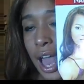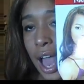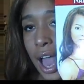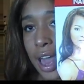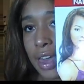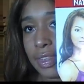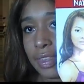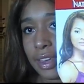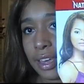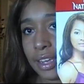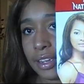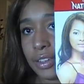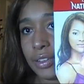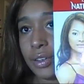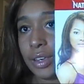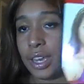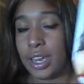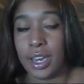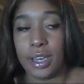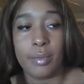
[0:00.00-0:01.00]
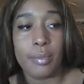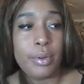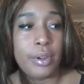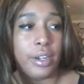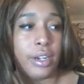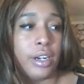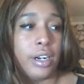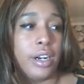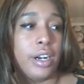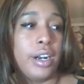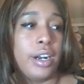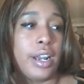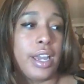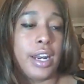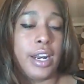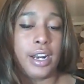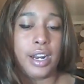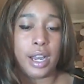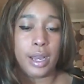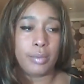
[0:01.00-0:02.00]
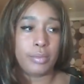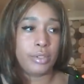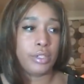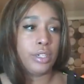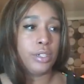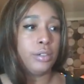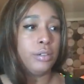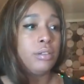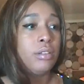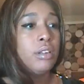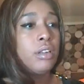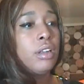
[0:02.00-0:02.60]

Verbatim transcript: And then you can put her in an updo.